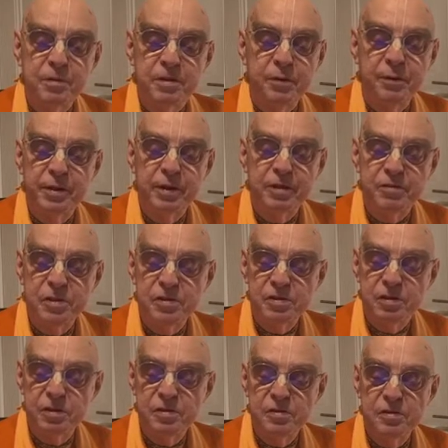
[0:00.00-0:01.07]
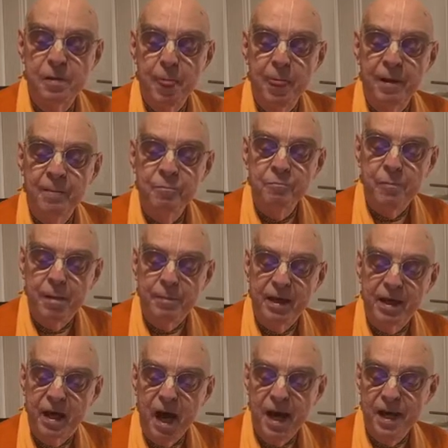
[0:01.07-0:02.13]
material existence may
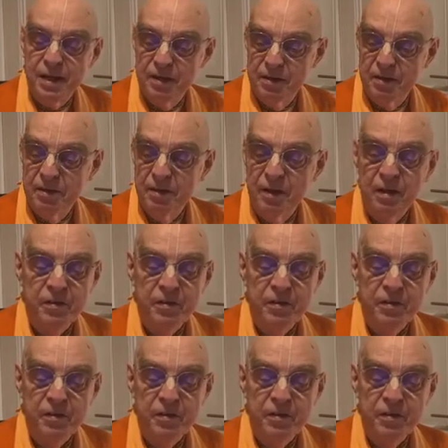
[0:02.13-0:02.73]
be guided